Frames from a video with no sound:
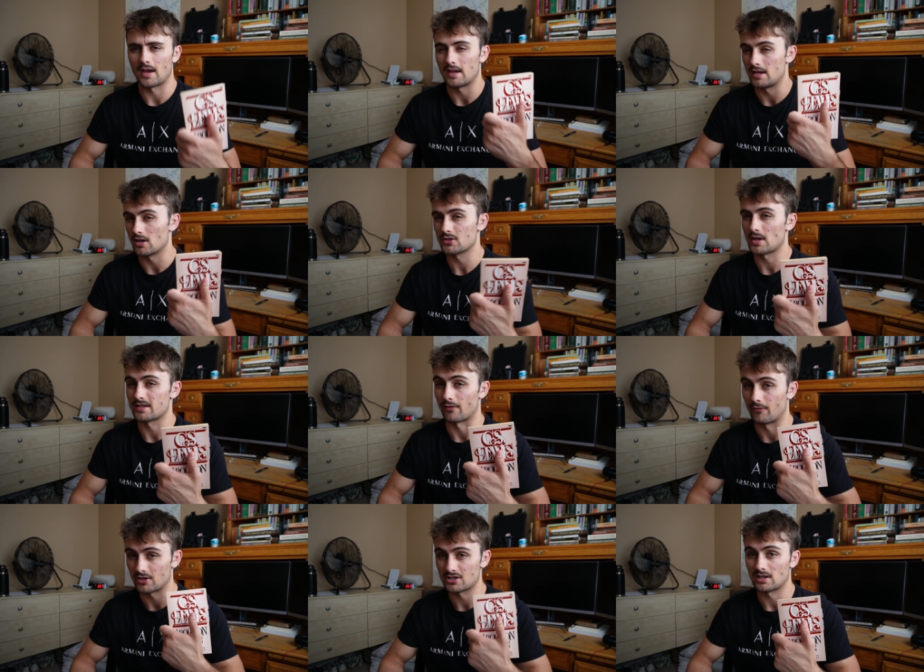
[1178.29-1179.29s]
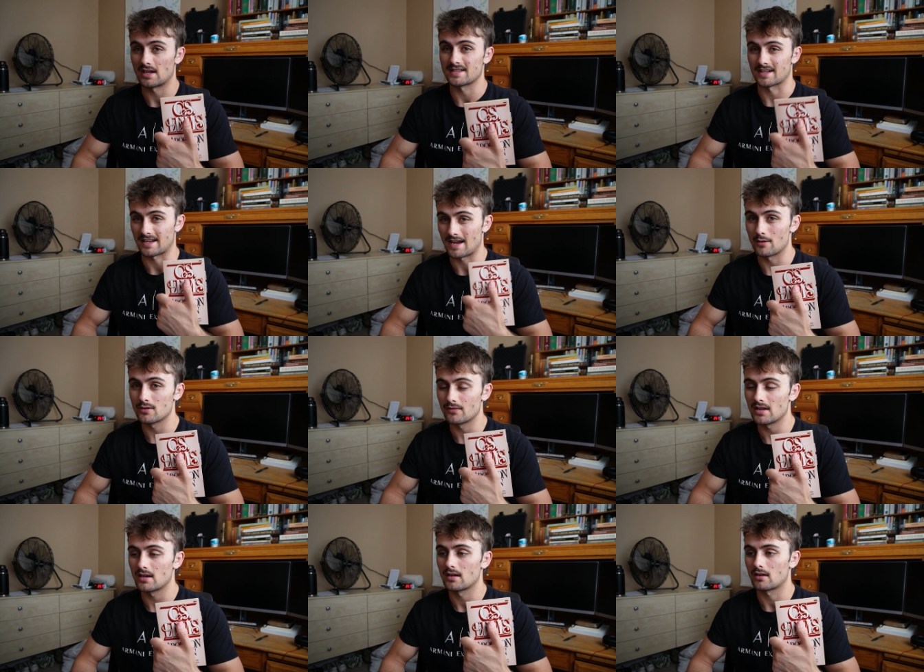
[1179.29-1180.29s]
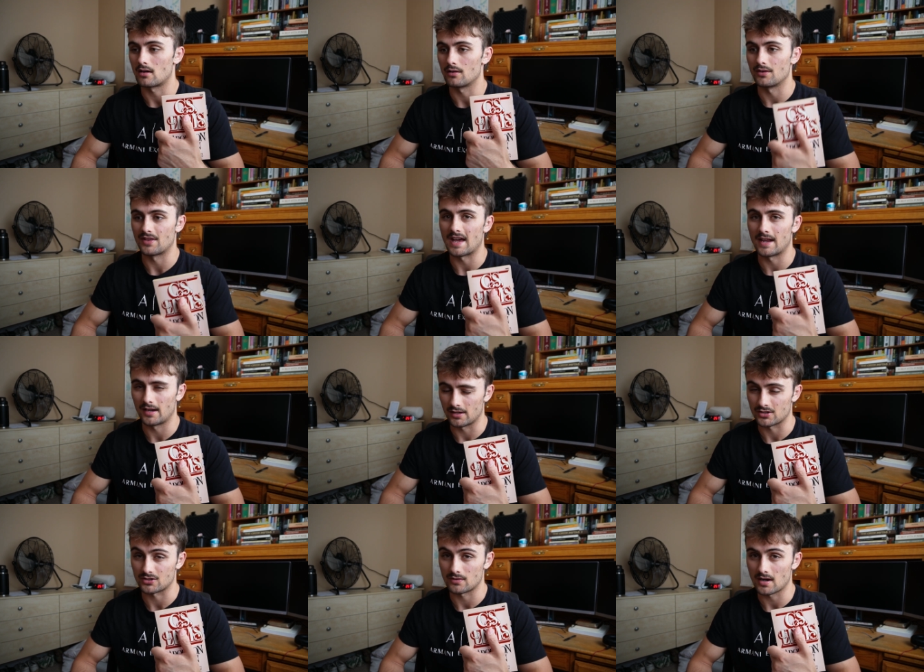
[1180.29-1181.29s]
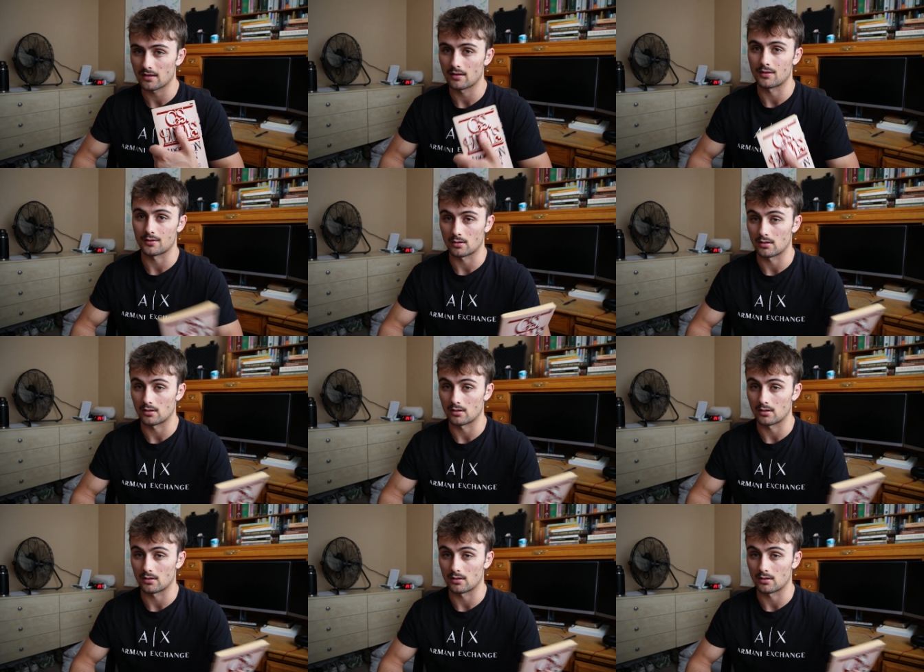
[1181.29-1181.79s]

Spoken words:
He also has a fictionalized account of it called That Hideous Strength,